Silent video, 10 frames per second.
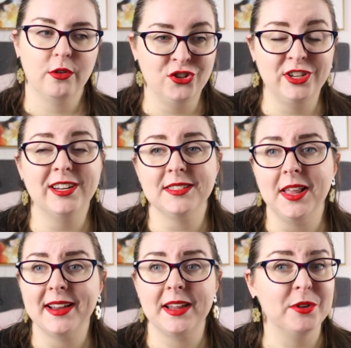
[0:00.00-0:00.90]
she does
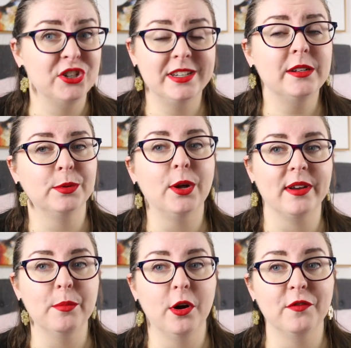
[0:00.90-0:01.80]
like him and she didn't blow
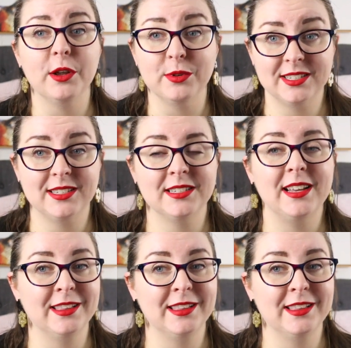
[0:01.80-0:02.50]
him off. There was